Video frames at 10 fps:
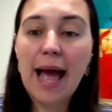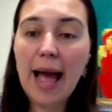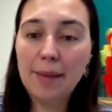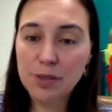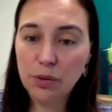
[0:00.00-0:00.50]

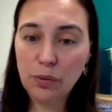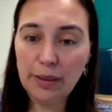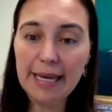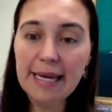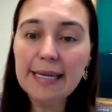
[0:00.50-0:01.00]

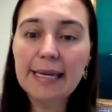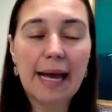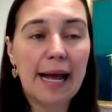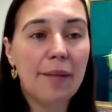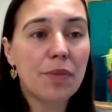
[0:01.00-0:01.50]
Absolutely.
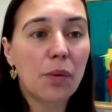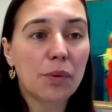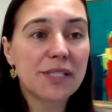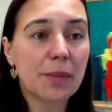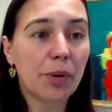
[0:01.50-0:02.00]

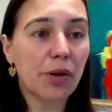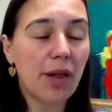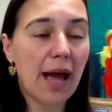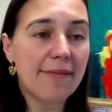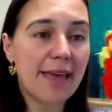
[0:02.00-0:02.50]

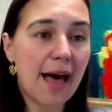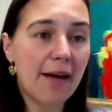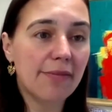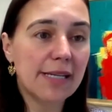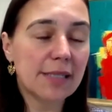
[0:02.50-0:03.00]
Reciprocal IVF
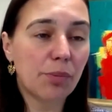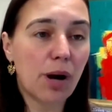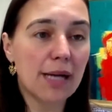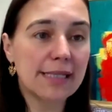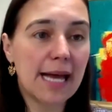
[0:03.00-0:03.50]
is a
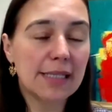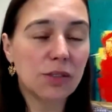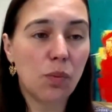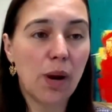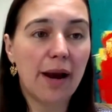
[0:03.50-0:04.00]
process
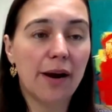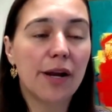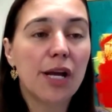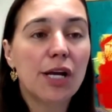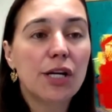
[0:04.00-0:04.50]

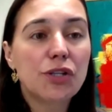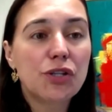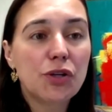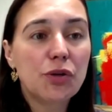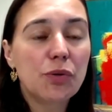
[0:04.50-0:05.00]
where
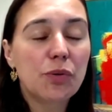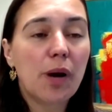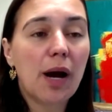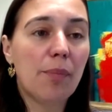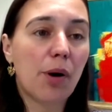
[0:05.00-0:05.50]
two
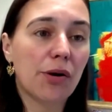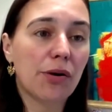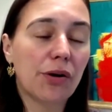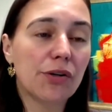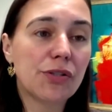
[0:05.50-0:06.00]

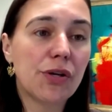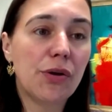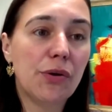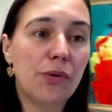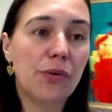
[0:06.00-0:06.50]
partners
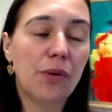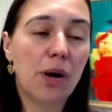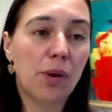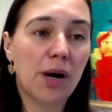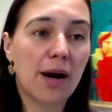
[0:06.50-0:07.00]
who
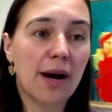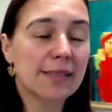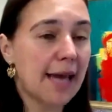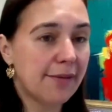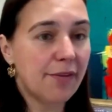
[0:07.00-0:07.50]
were
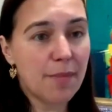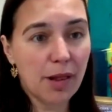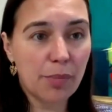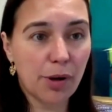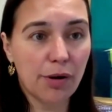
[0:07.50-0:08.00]
assigned
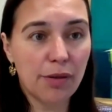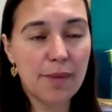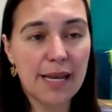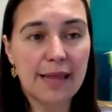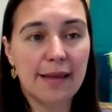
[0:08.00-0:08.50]
female at birth,
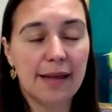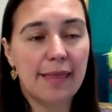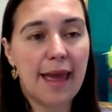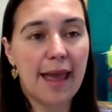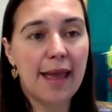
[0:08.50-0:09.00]
meaning that
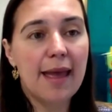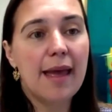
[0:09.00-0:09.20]
they